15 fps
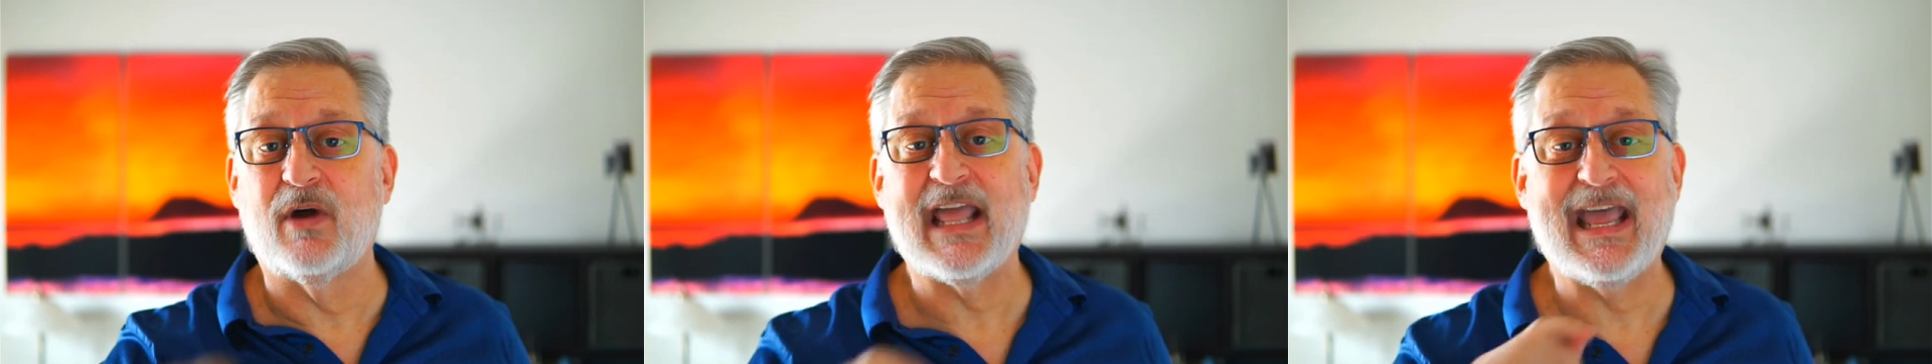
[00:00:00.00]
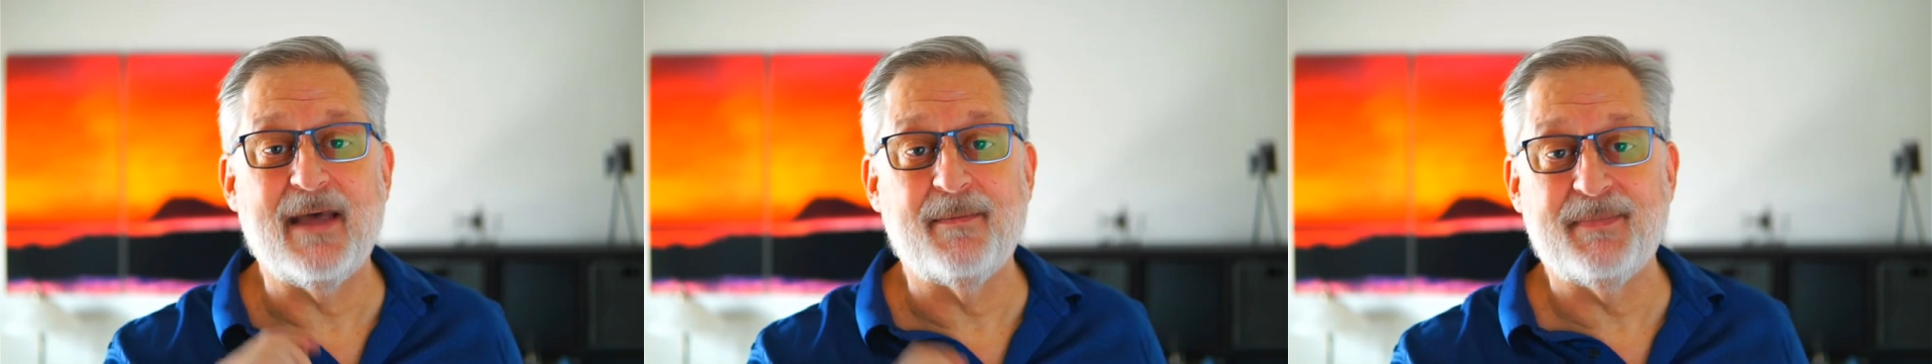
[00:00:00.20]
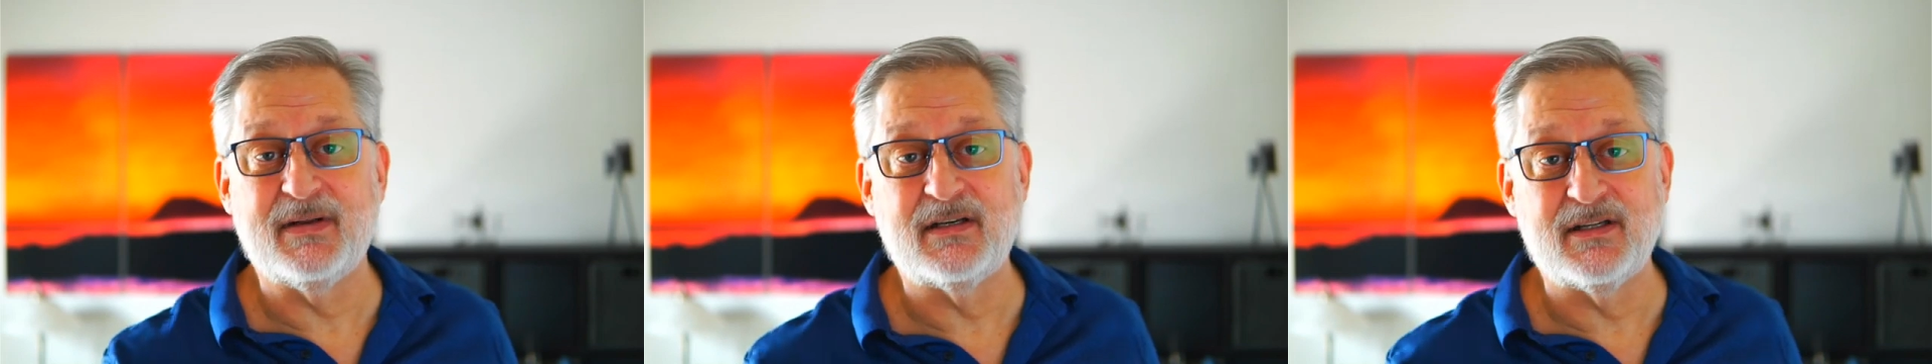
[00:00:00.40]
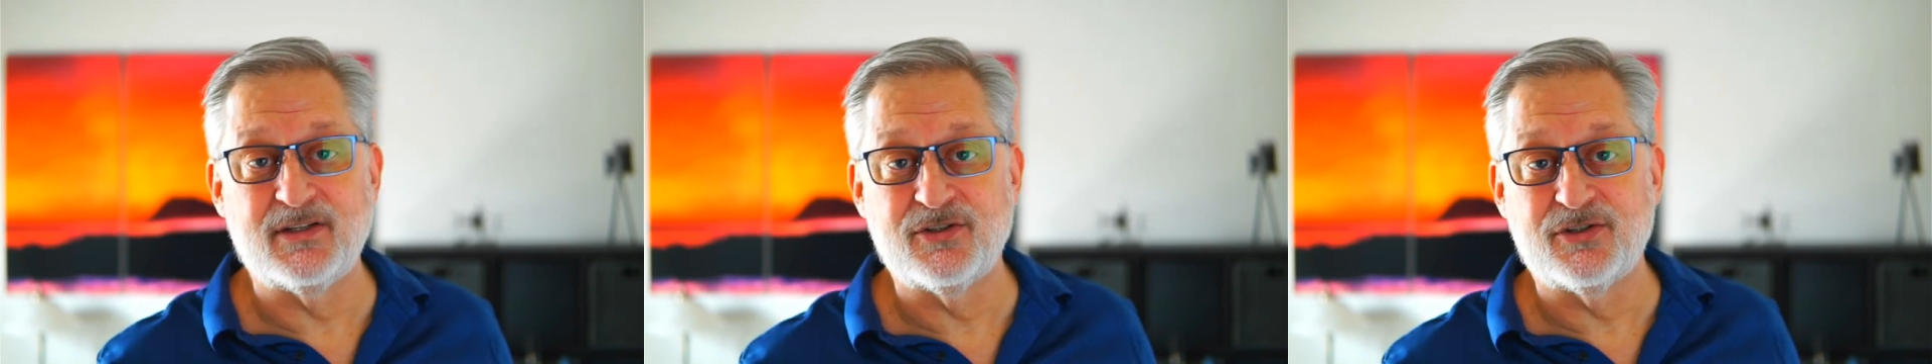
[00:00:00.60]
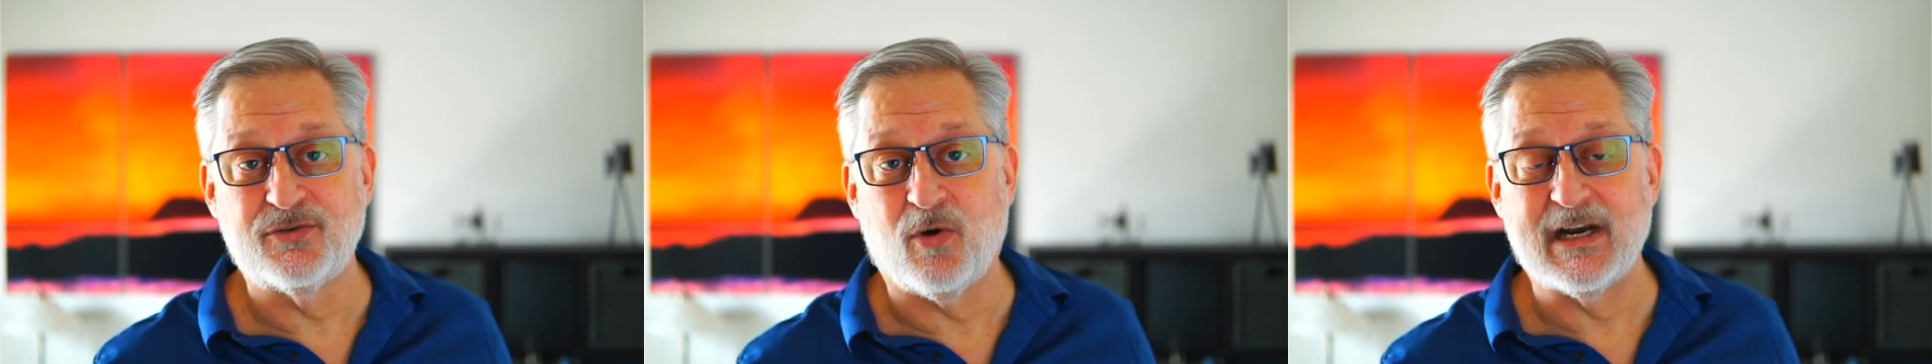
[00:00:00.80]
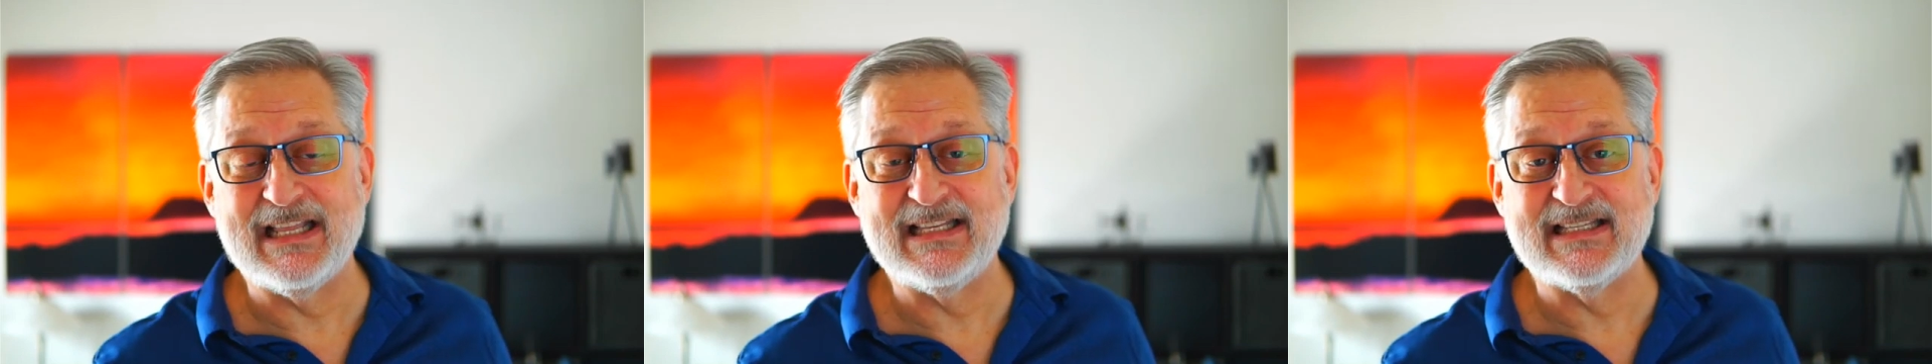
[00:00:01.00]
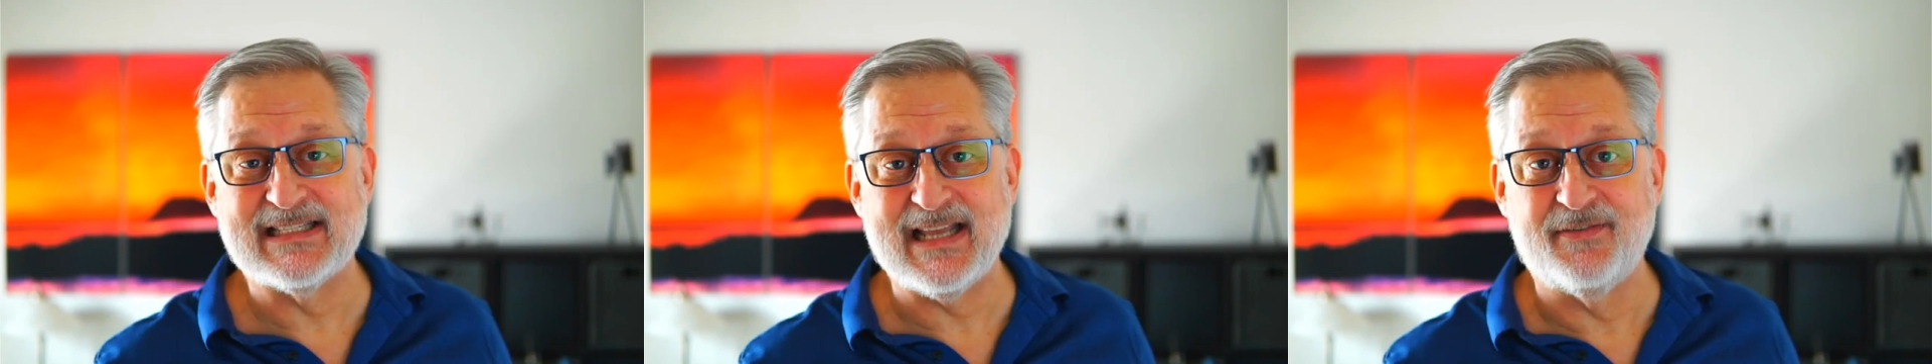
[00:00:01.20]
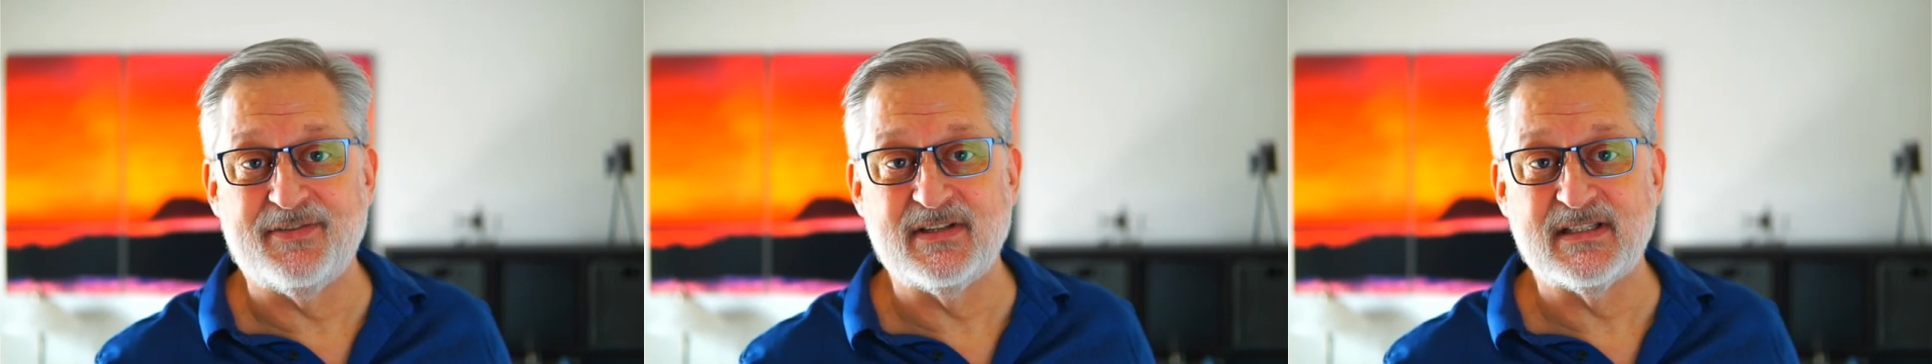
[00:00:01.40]
happened in twenty
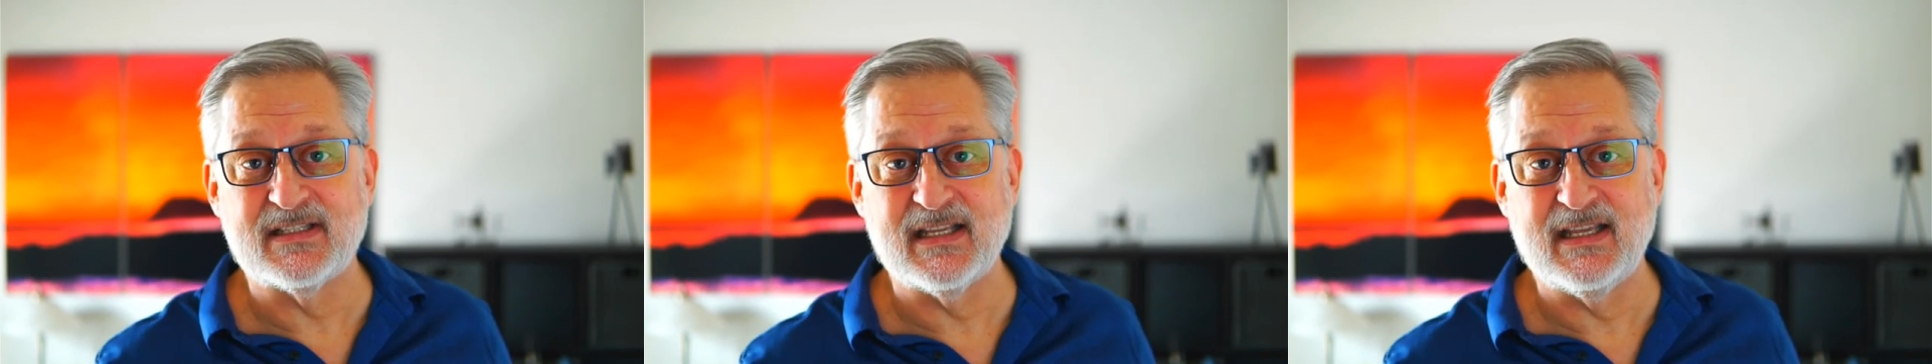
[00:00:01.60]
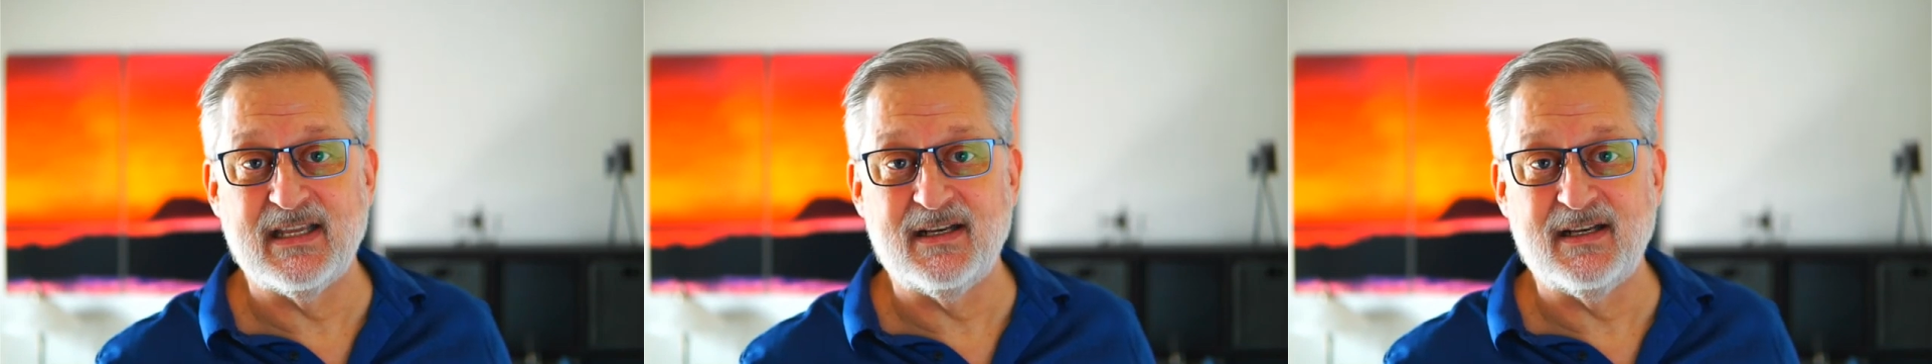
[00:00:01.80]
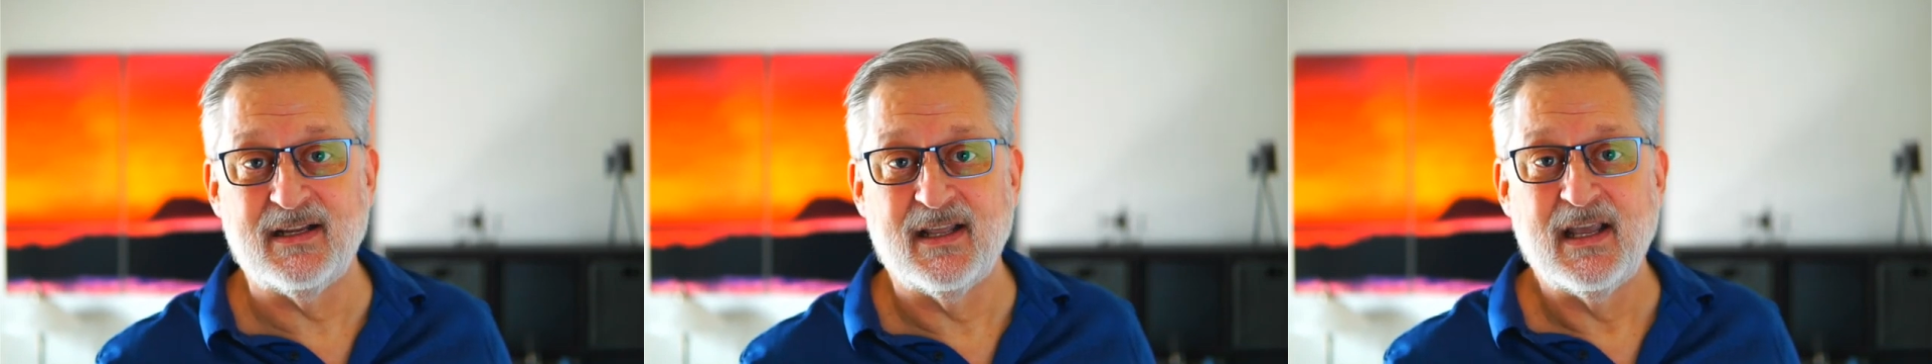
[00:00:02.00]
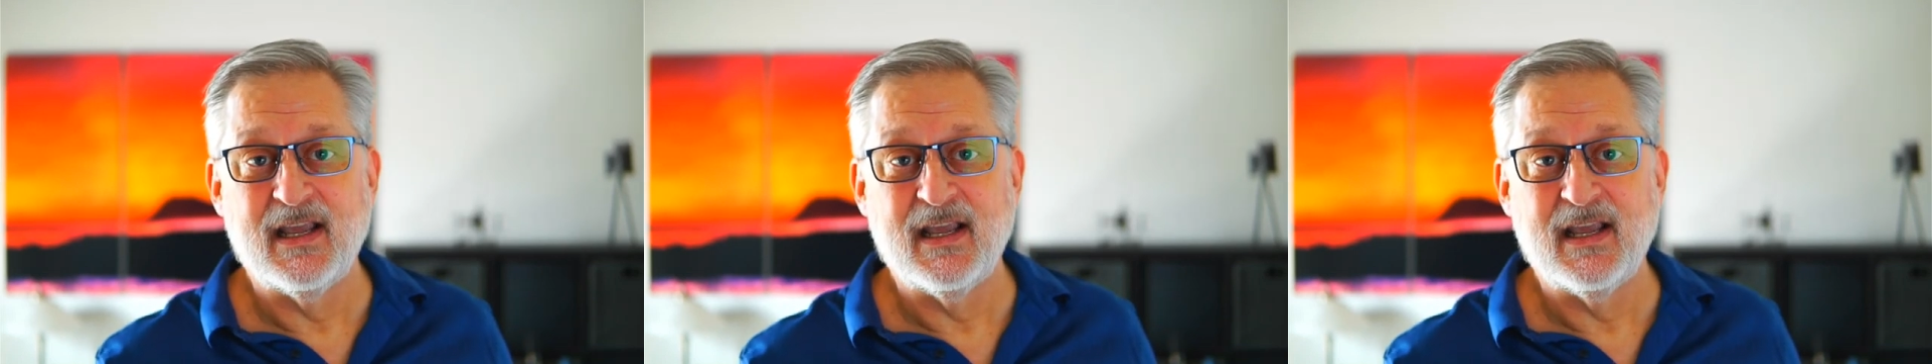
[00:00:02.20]
seventeen